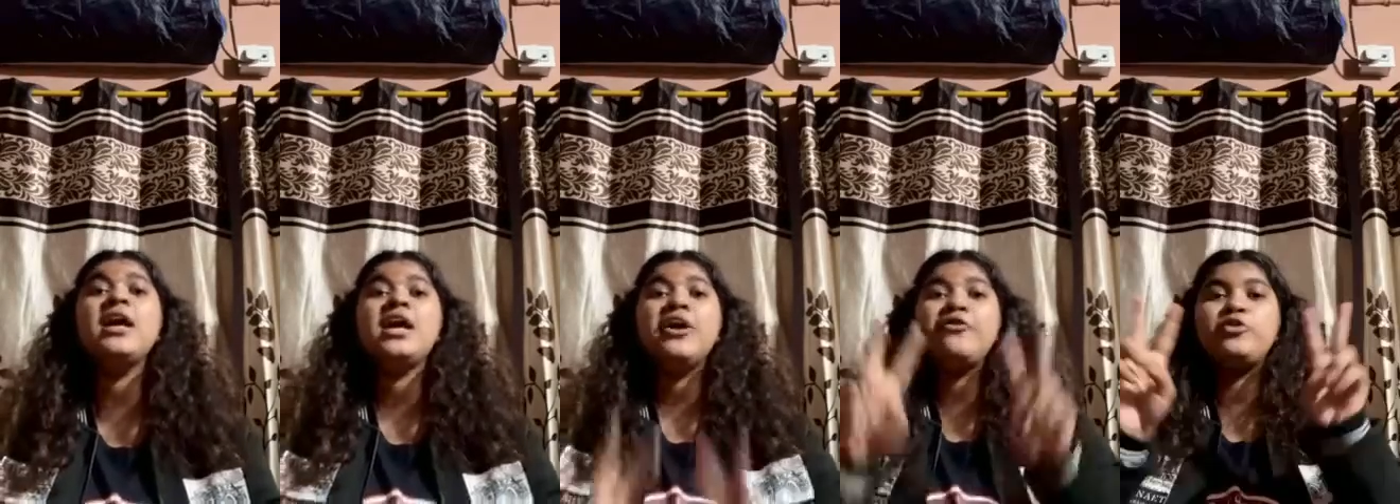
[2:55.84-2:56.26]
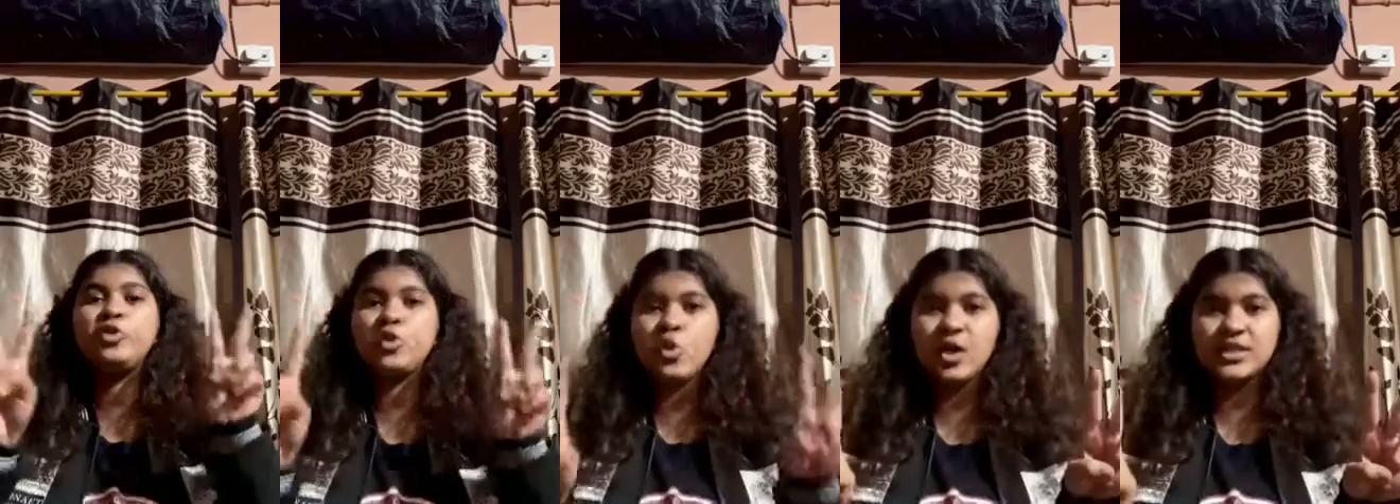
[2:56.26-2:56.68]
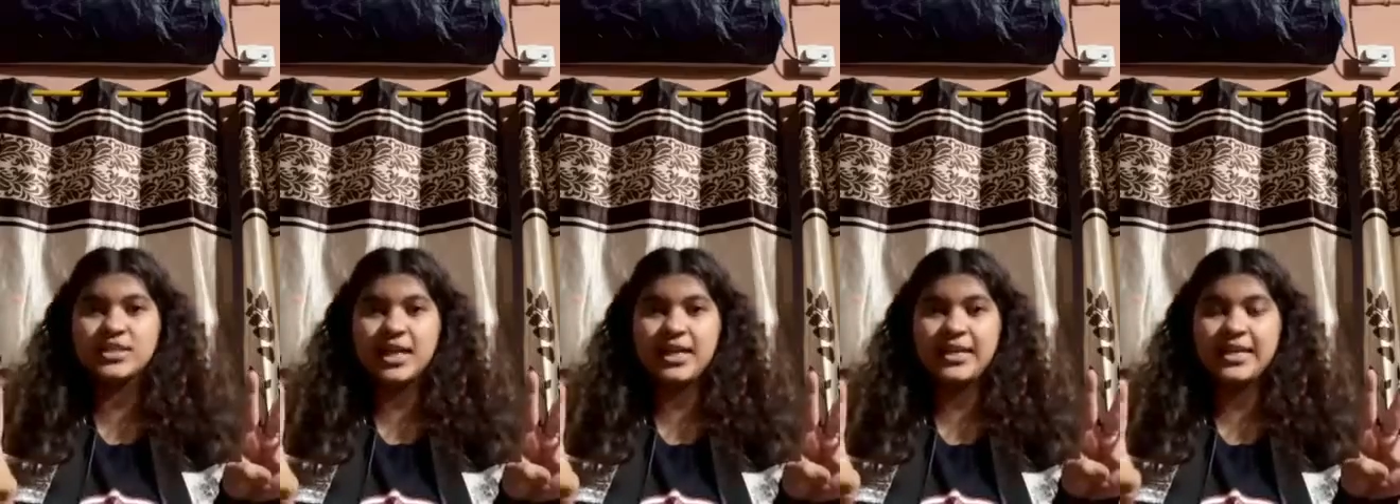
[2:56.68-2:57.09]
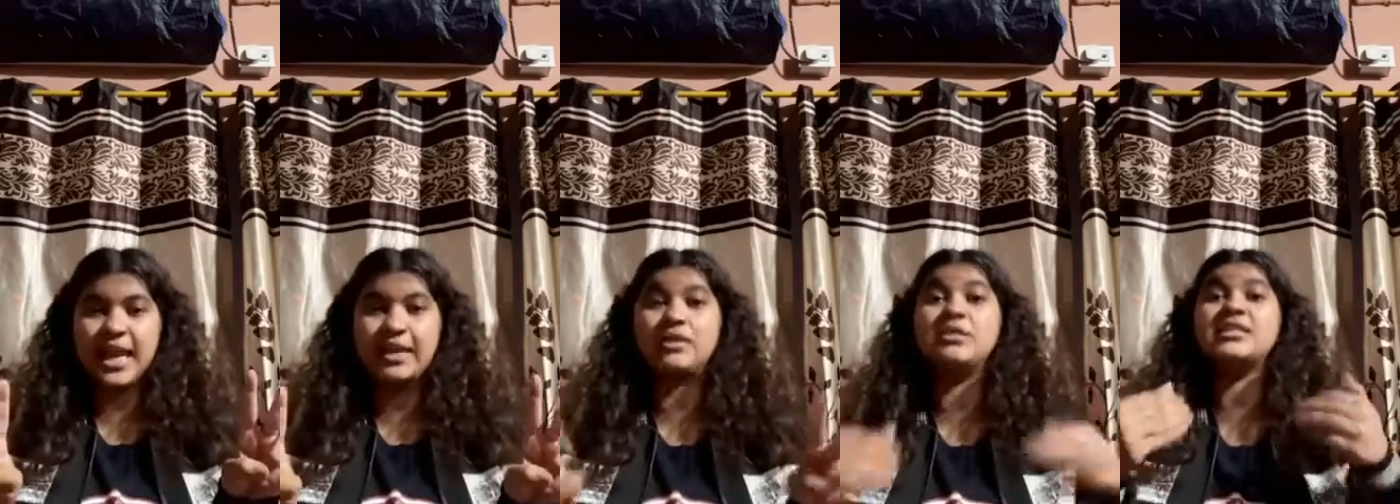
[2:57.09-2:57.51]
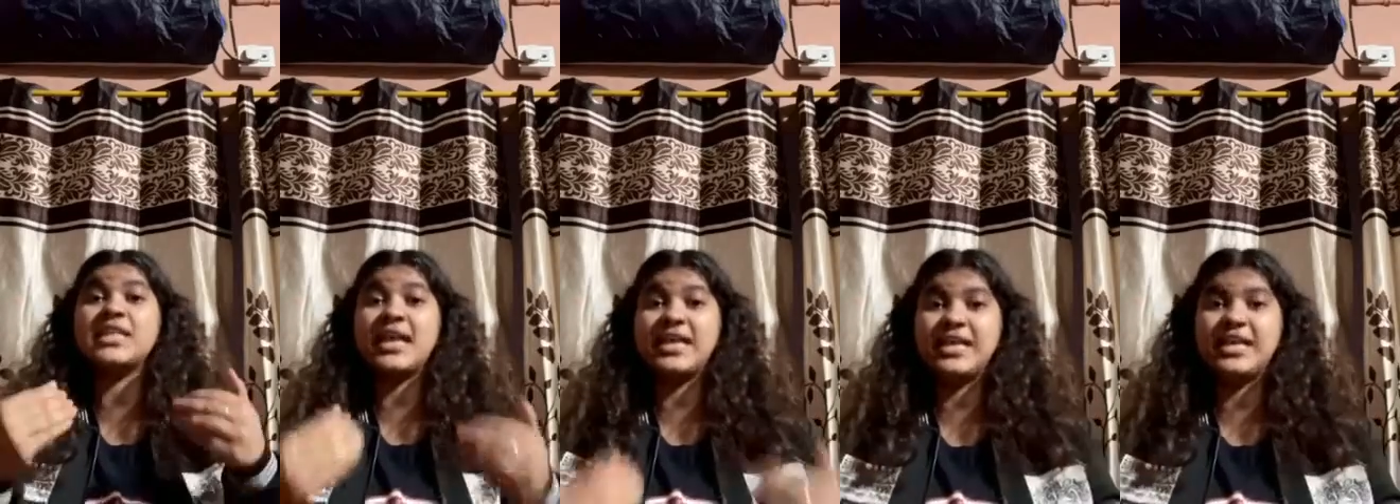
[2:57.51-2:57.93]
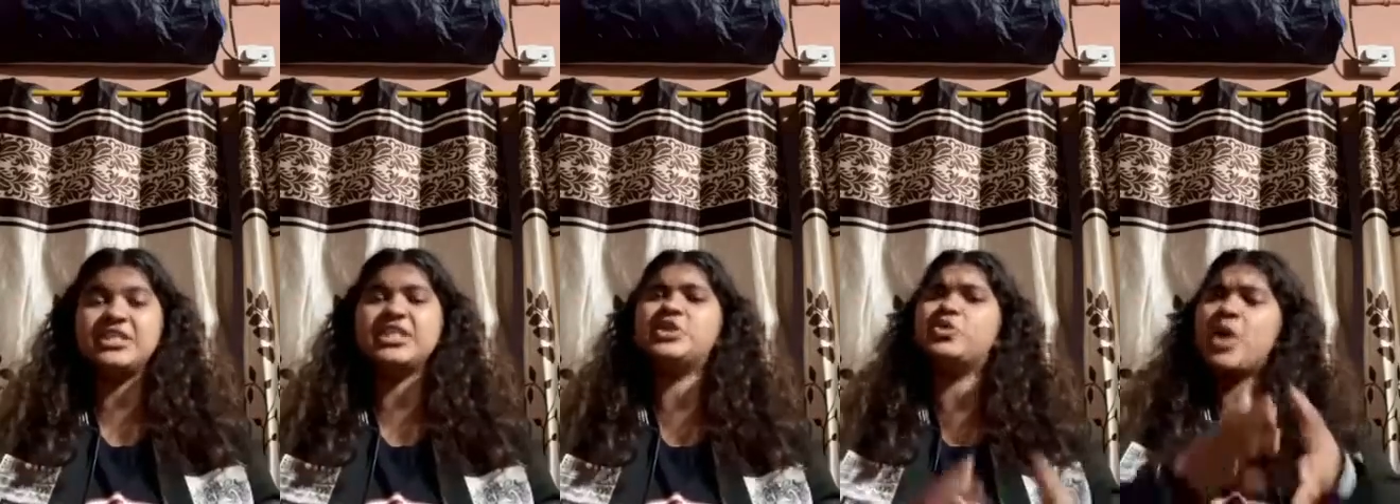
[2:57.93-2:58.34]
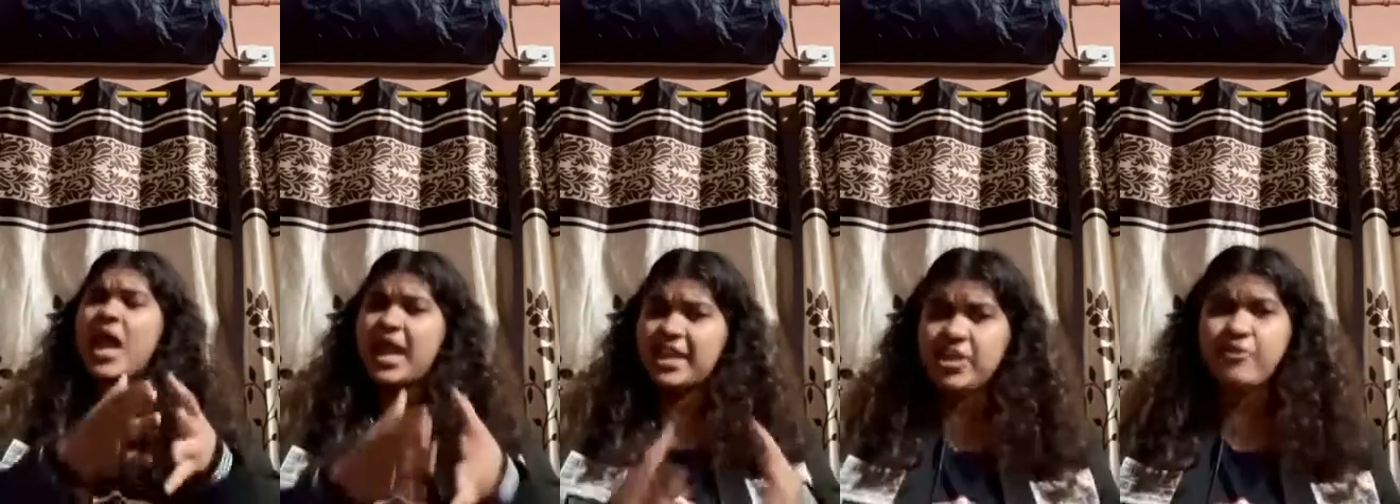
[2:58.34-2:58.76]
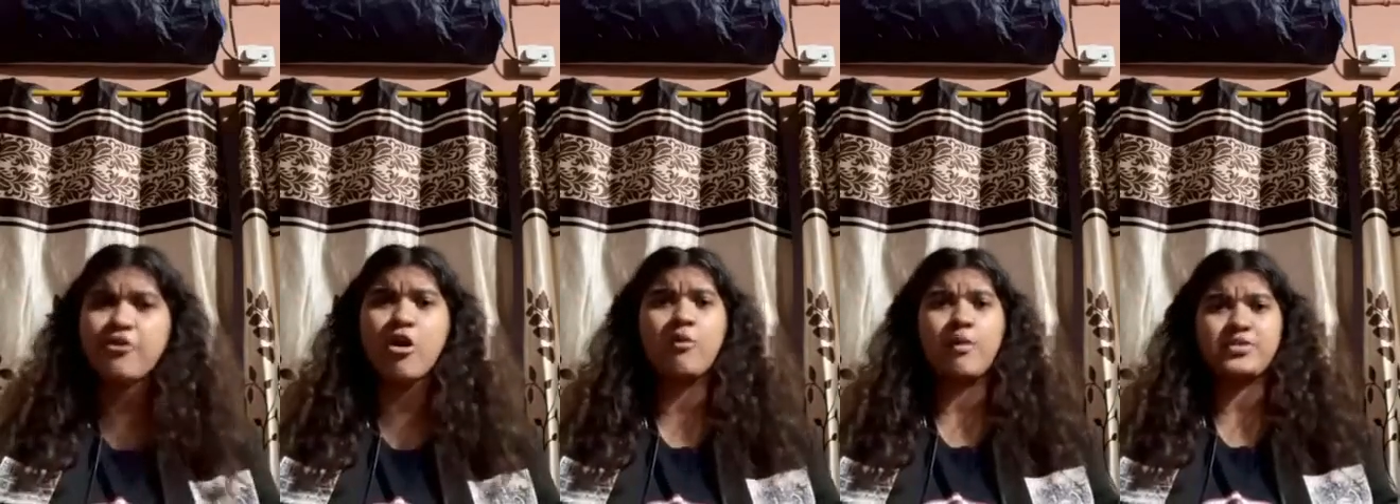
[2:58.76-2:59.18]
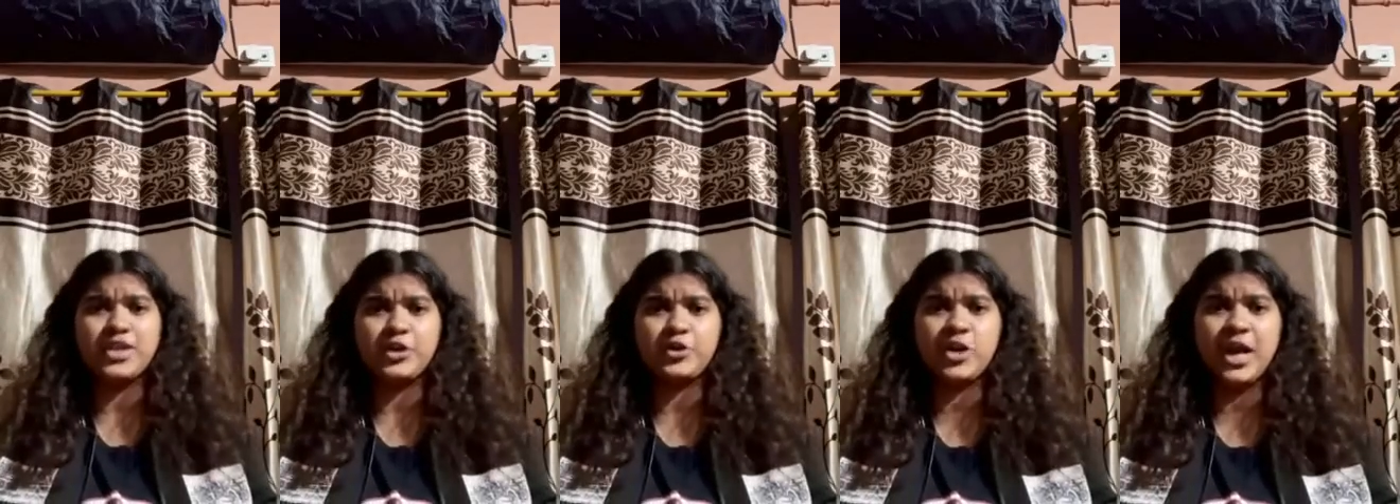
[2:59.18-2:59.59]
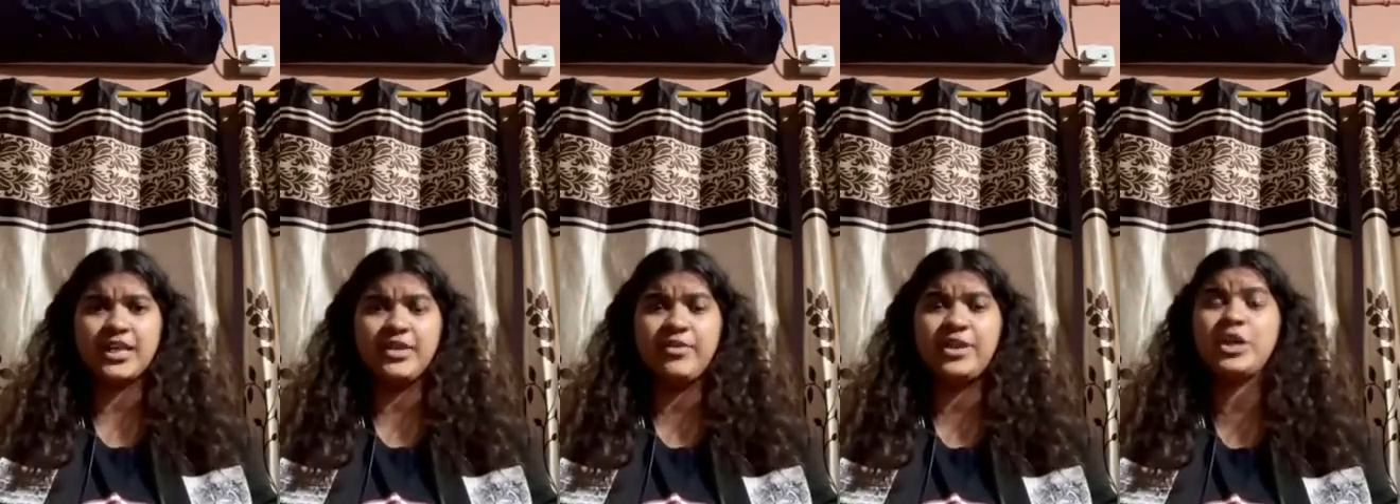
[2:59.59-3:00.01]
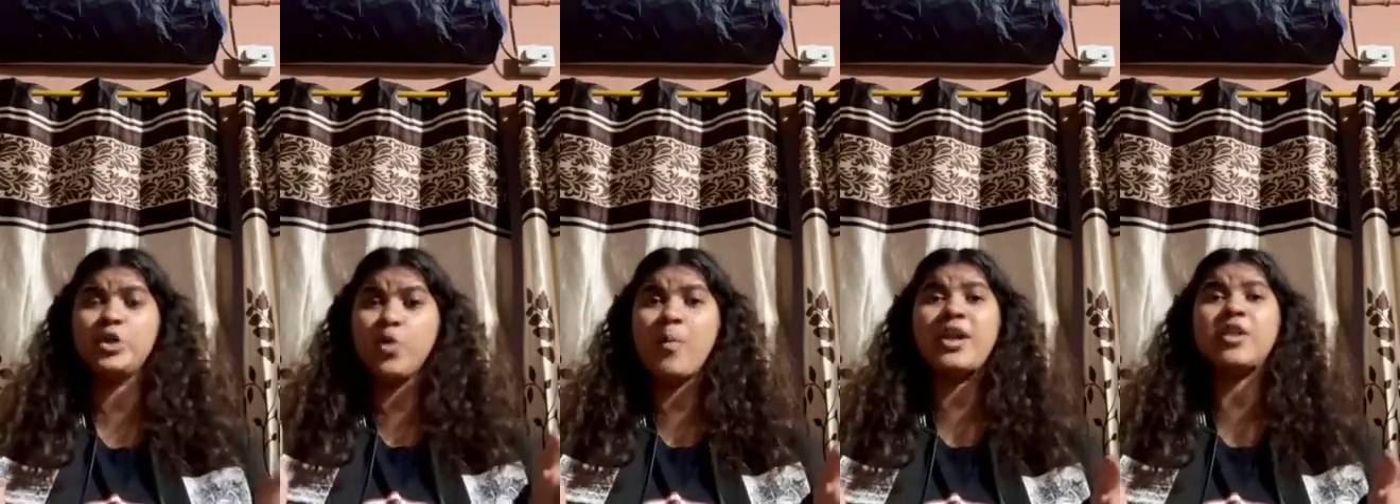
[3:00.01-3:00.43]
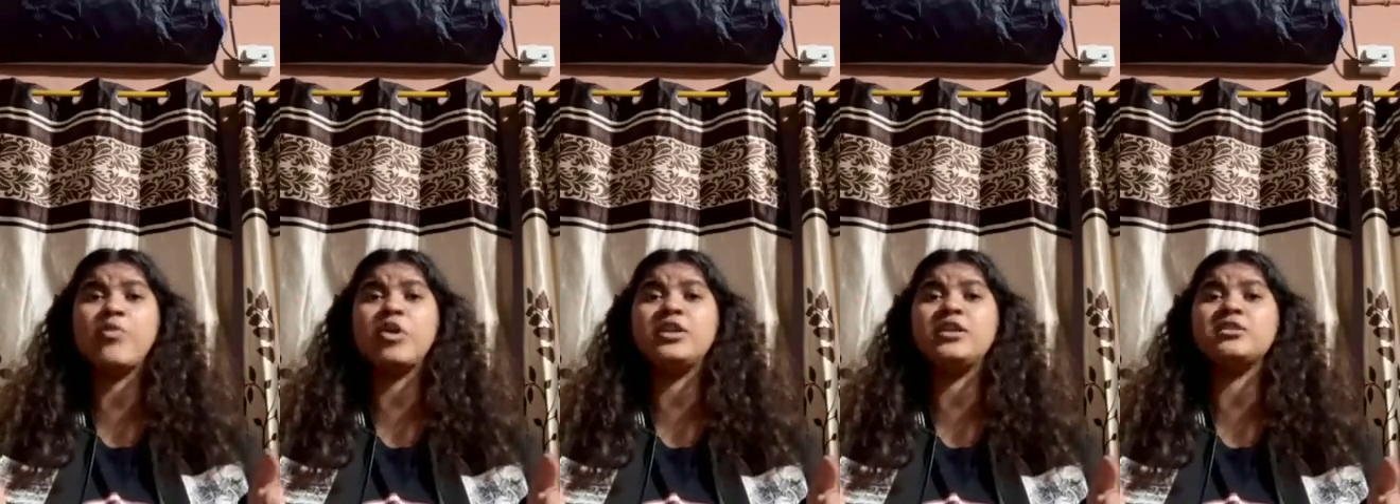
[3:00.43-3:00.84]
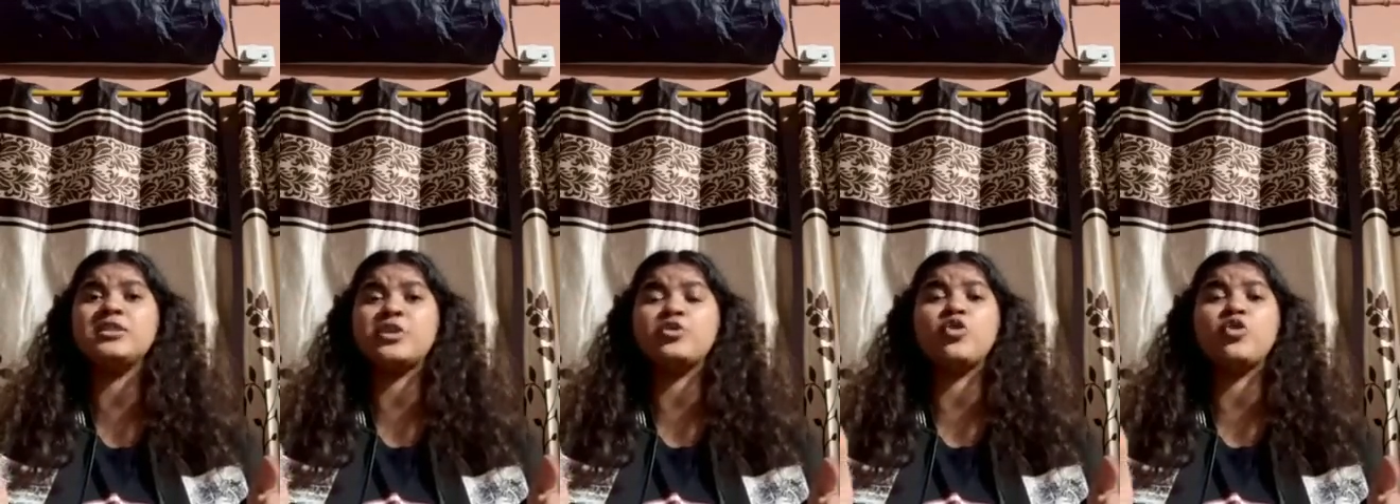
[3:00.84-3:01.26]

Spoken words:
if two consenting adults engage into any form of sexual activity, no matter what their sexual